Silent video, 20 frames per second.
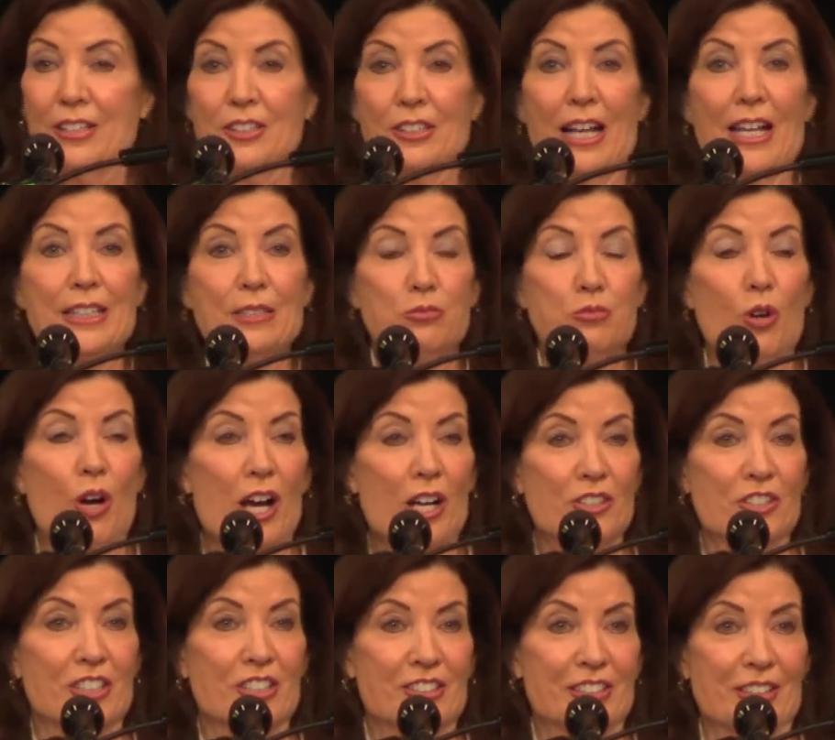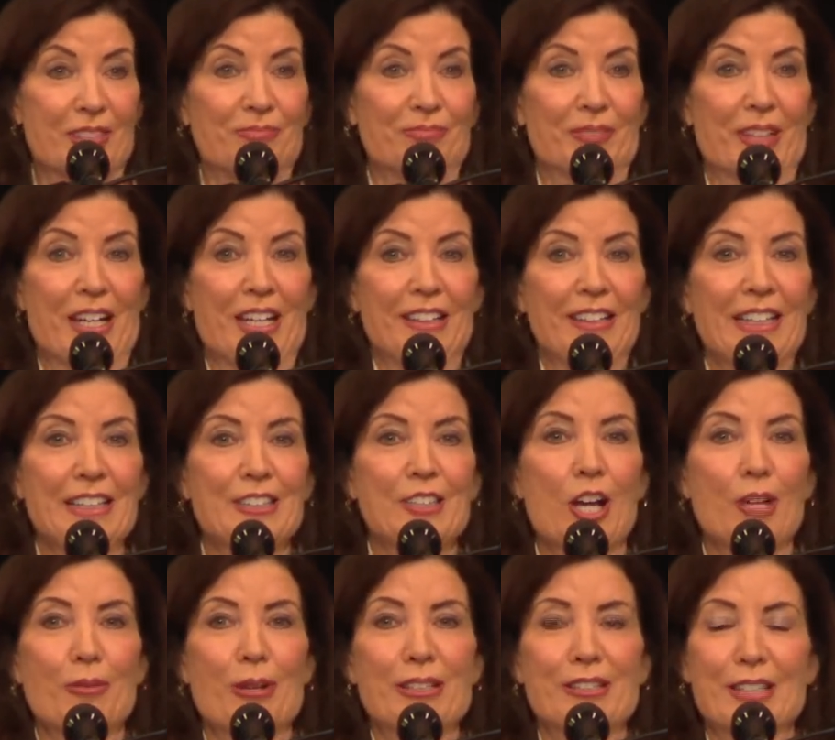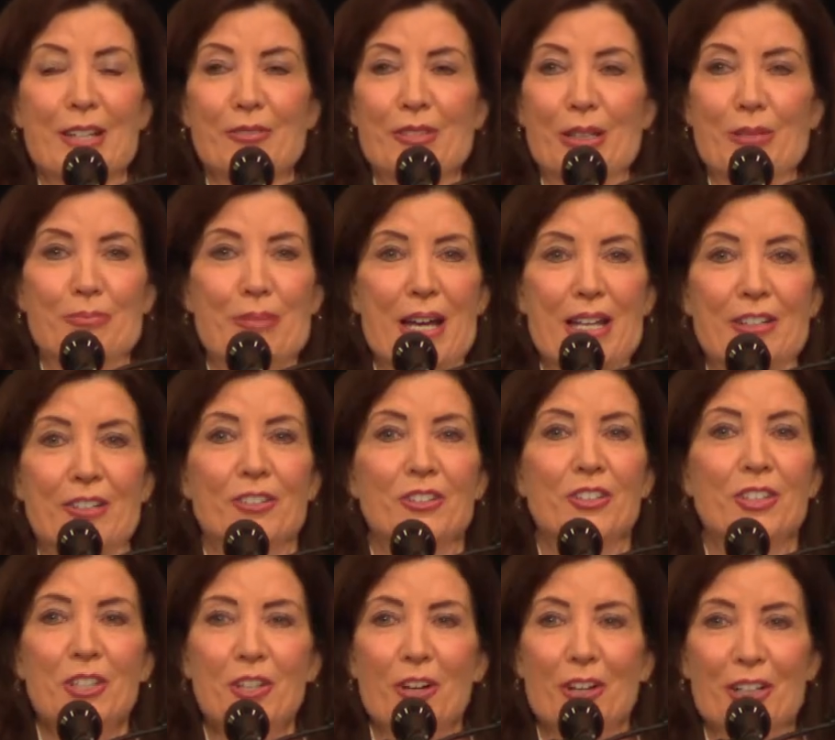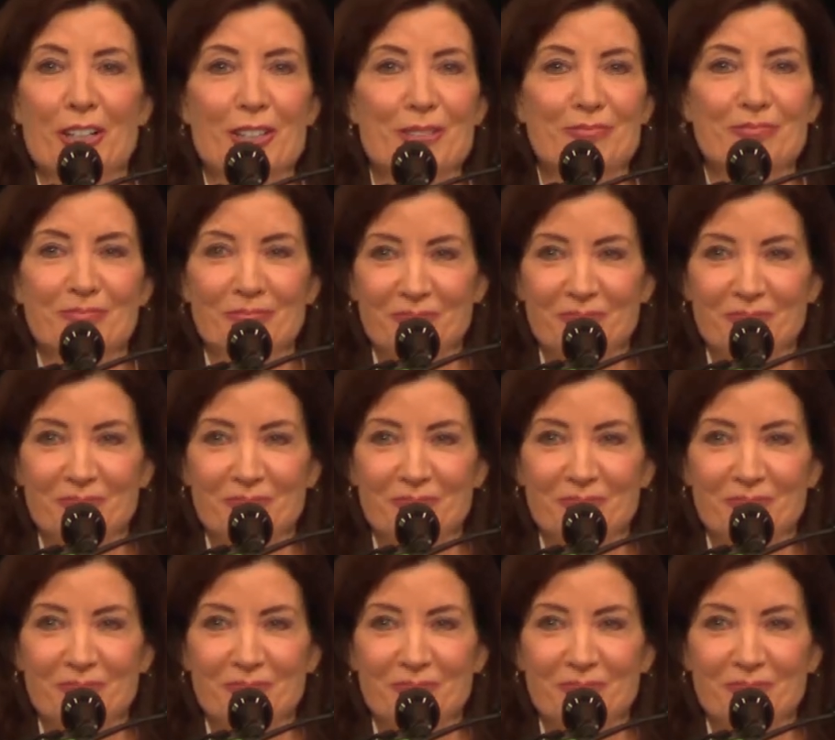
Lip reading: So that's Washington. Let's talk about something better. New York.